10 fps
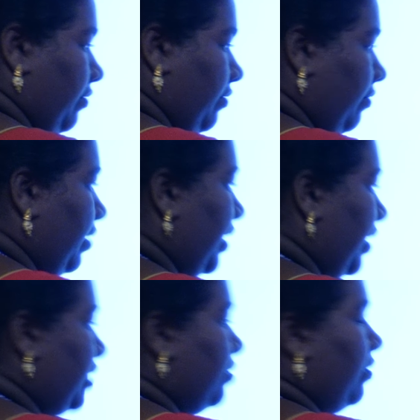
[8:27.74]

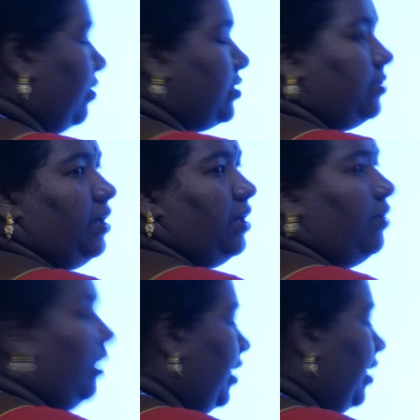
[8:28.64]
voltage goes to the
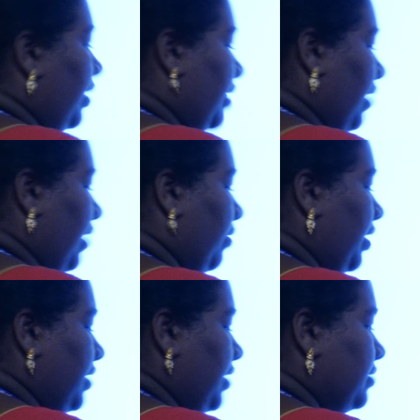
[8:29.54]
load, then
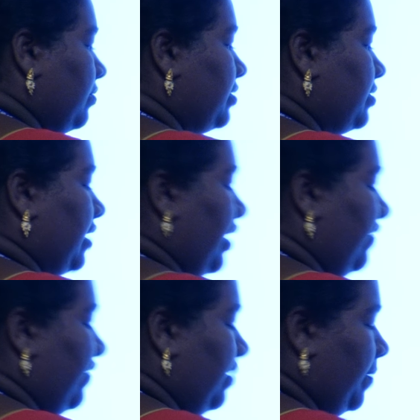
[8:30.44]
only source
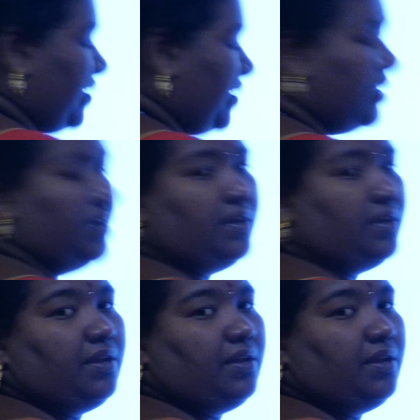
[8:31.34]
current will be present.